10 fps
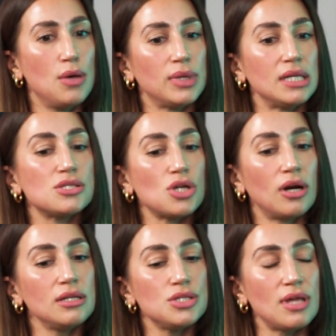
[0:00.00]
But it
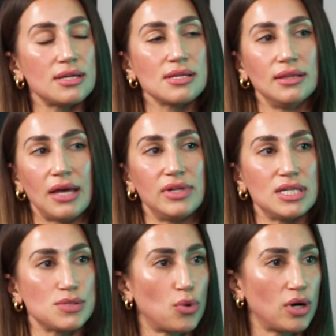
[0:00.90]
started in 2011
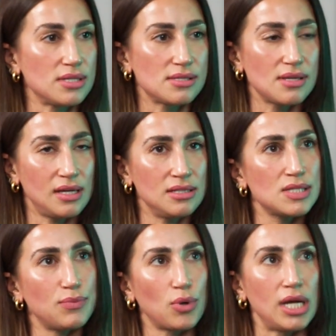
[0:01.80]
as more as
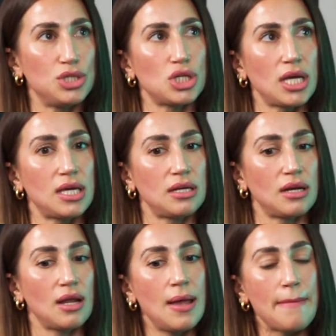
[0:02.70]
inspiration.